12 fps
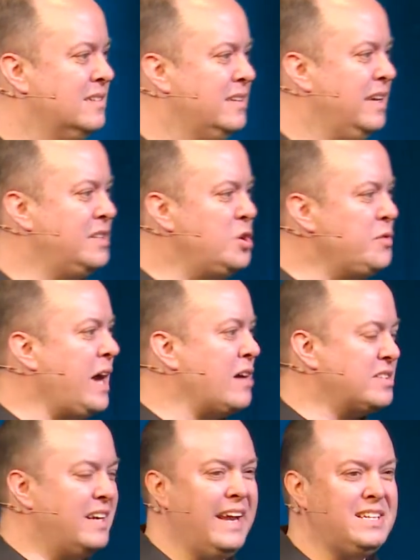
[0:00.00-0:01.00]
in
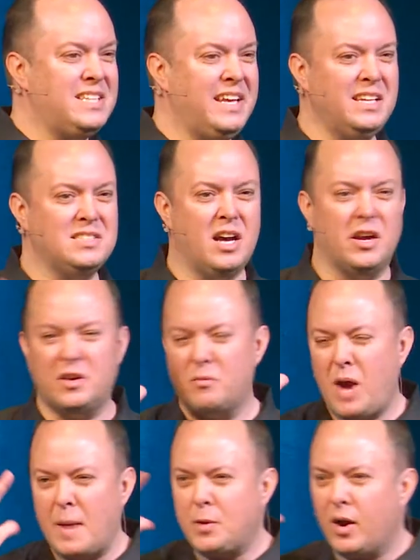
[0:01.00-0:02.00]
2018 to
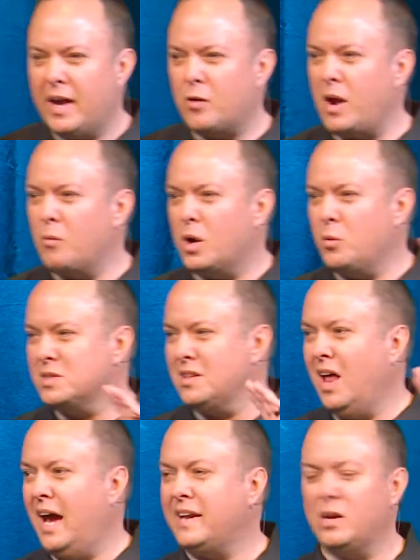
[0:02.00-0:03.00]
wrap your head around what it was
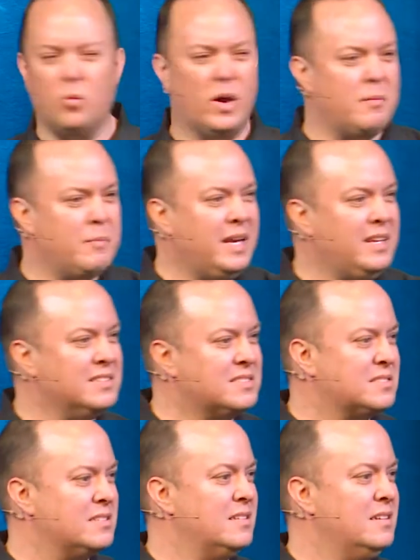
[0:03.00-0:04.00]
like and what it
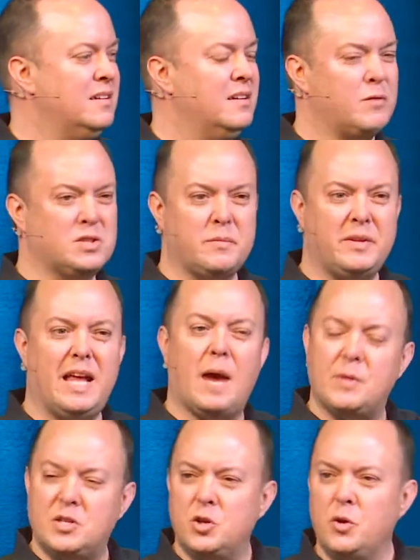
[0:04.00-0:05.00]
means for something that
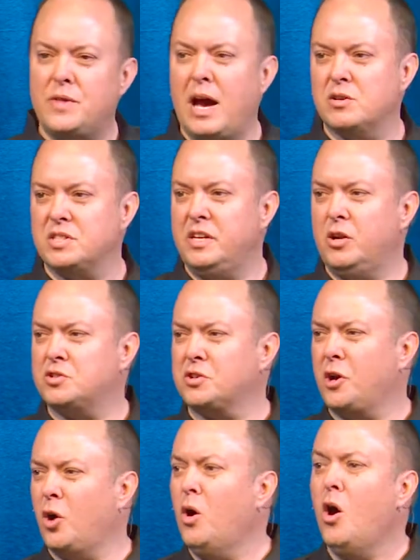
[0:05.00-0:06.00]
happened 2,000 years
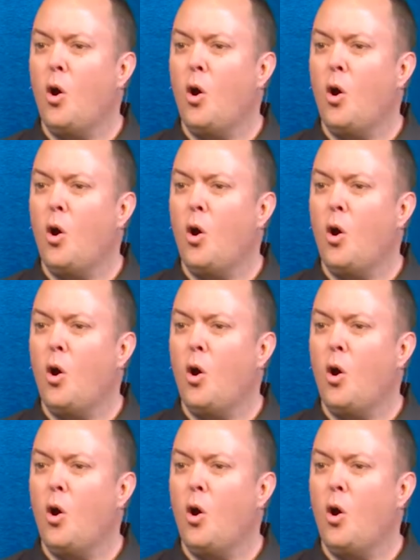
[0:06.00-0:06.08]
ago.